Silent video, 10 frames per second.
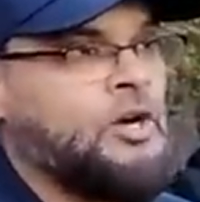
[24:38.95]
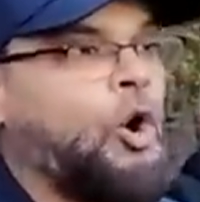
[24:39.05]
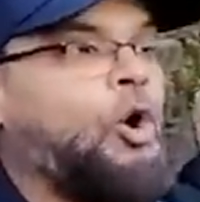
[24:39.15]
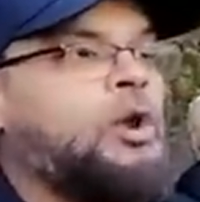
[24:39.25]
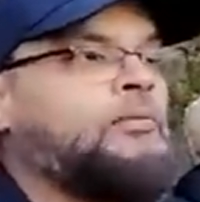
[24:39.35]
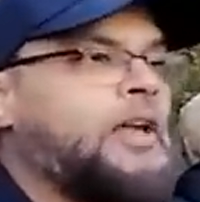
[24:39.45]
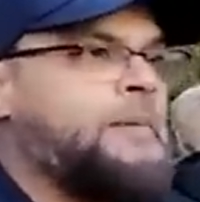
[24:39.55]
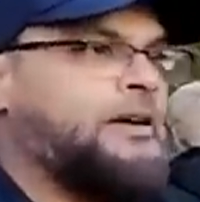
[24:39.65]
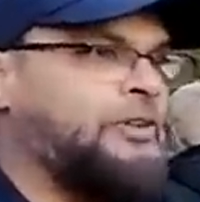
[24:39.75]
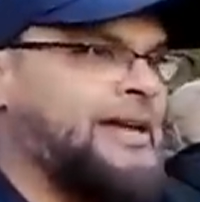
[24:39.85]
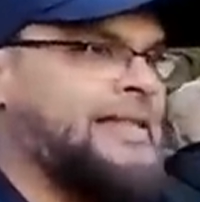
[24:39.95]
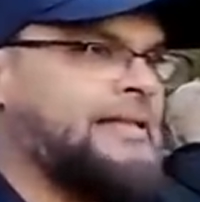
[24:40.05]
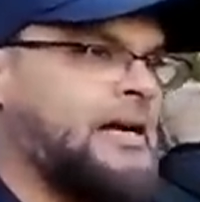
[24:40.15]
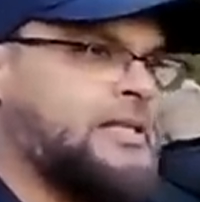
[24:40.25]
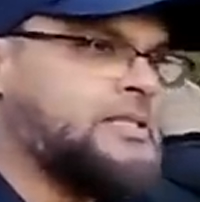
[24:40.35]
All of them agree
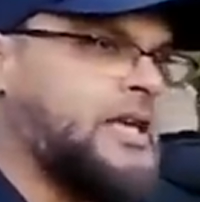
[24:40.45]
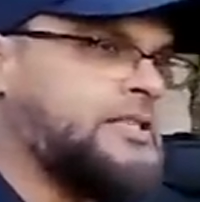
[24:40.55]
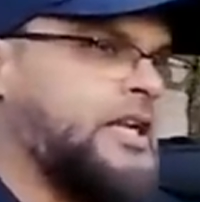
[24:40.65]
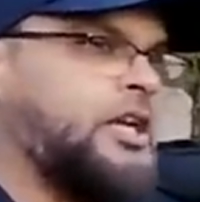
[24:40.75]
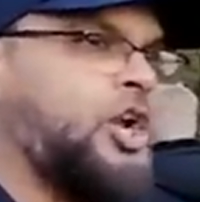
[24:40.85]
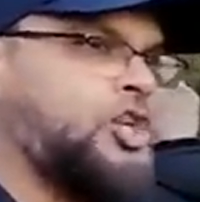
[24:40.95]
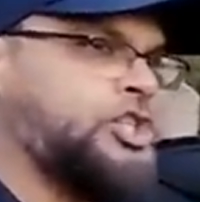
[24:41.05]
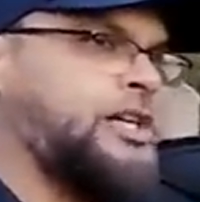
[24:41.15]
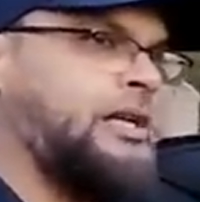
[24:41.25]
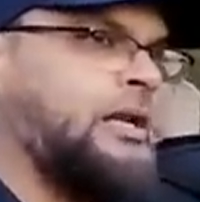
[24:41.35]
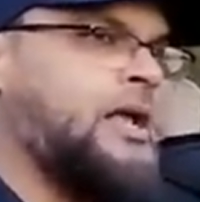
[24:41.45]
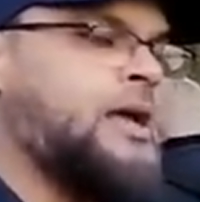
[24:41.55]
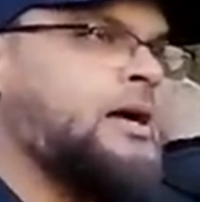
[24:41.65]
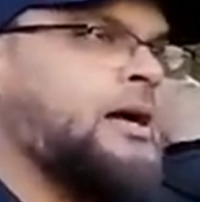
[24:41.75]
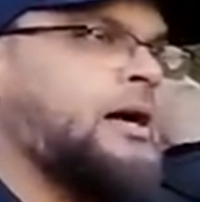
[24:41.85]
that there are certain logical,
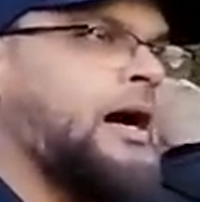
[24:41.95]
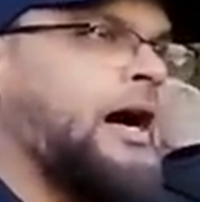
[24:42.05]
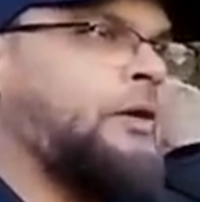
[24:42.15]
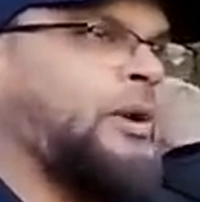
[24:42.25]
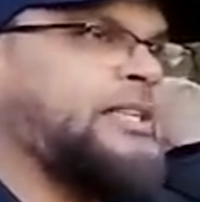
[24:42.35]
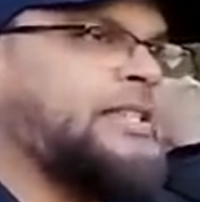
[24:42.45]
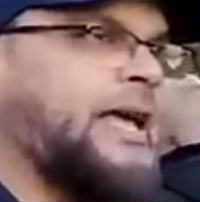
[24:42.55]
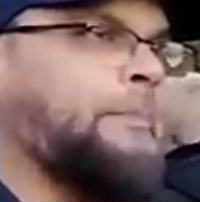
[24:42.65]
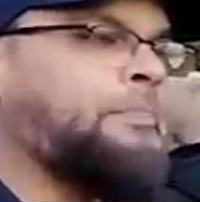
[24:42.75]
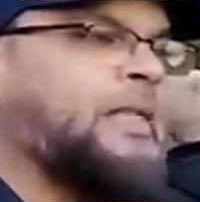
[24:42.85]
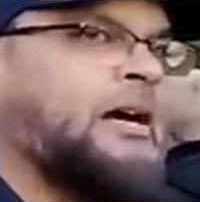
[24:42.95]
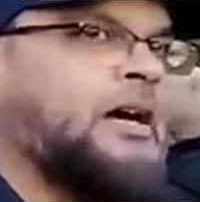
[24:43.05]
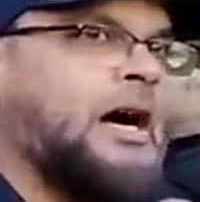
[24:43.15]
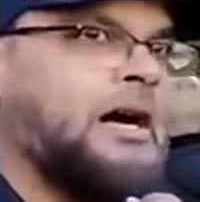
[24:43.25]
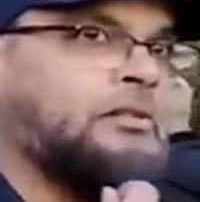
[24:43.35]
uh, what do you say,
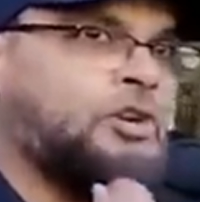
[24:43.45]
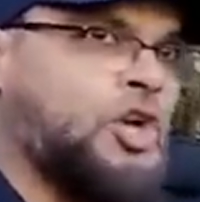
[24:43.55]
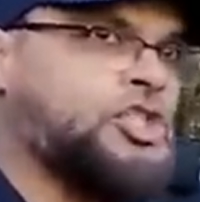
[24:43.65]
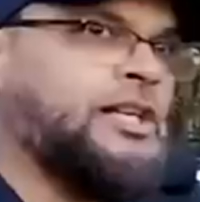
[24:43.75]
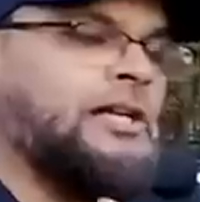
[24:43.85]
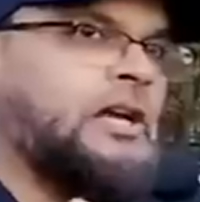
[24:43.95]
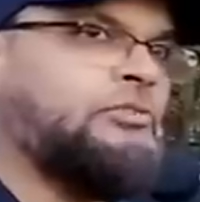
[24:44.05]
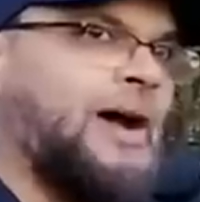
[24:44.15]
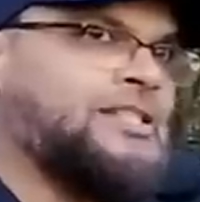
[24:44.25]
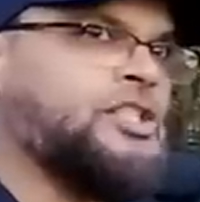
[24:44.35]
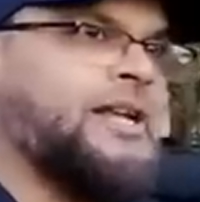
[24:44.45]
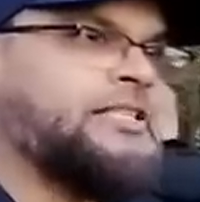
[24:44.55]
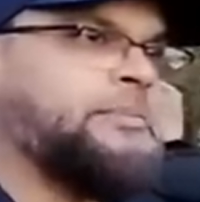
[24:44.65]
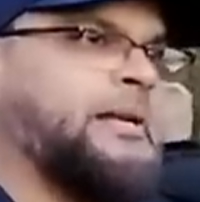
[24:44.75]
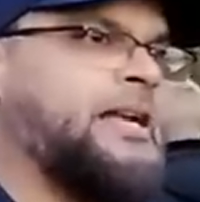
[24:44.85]
uh, logical and rational
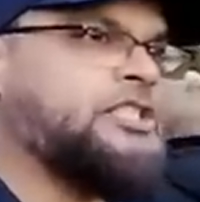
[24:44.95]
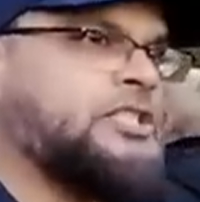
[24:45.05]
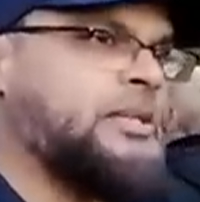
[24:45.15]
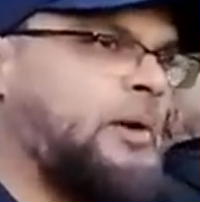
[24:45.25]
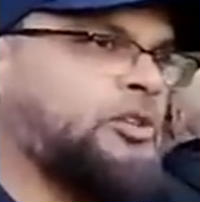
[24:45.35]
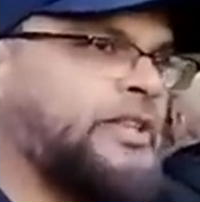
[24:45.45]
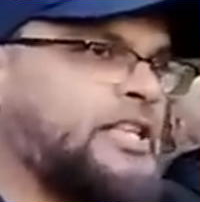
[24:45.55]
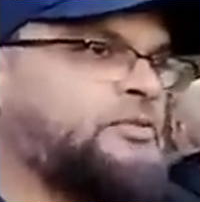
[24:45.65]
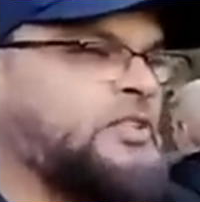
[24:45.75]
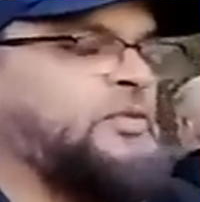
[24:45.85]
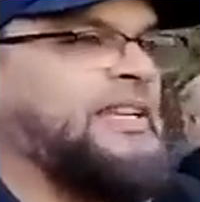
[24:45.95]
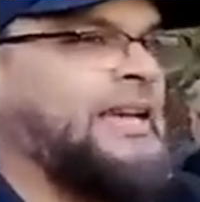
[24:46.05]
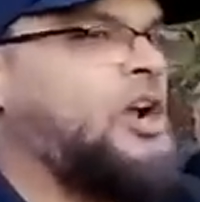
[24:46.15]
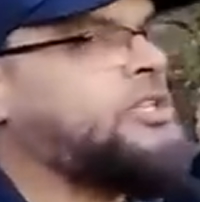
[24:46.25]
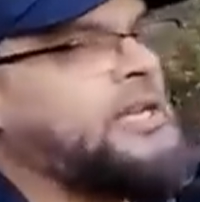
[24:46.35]
explanations about things which we
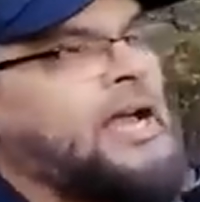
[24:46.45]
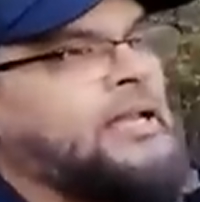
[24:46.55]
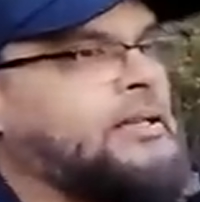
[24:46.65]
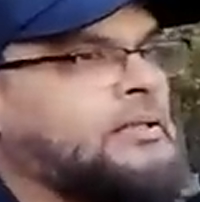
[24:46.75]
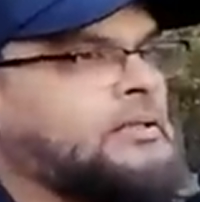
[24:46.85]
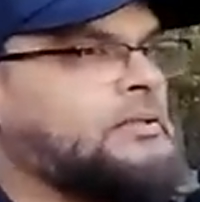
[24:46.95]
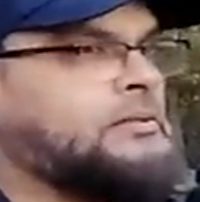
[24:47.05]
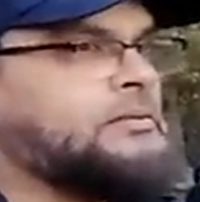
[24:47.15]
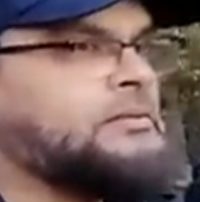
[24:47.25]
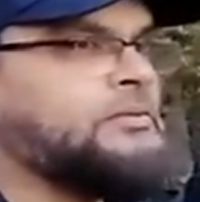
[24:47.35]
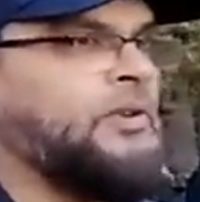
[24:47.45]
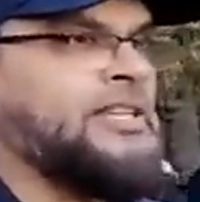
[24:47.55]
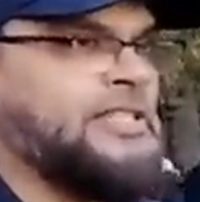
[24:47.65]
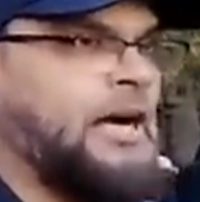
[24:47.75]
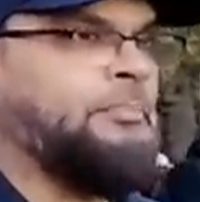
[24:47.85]
cannot deny. For
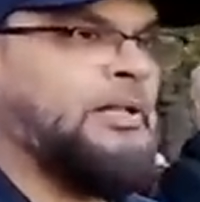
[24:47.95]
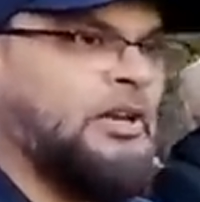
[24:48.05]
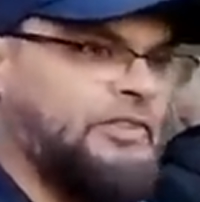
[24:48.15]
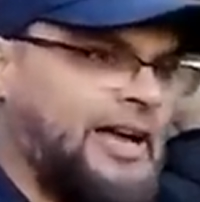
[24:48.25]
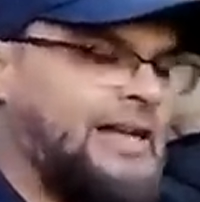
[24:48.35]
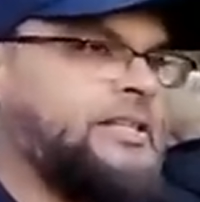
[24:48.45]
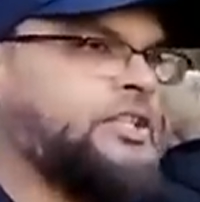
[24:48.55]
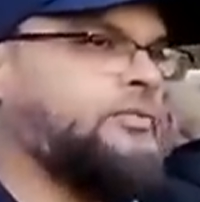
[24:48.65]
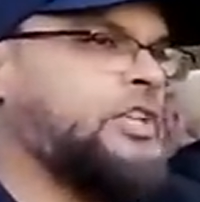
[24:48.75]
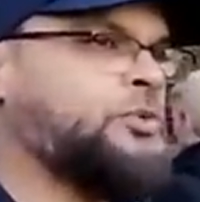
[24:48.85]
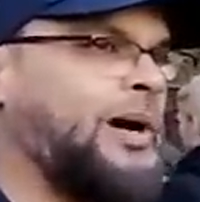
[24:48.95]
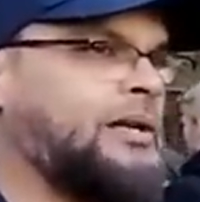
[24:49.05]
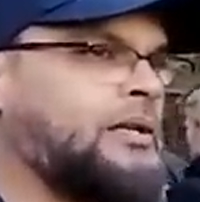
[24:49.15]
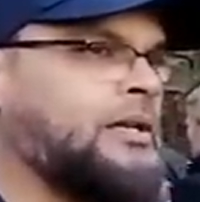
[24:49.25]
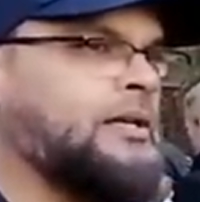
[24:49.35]
example, the reality of this world.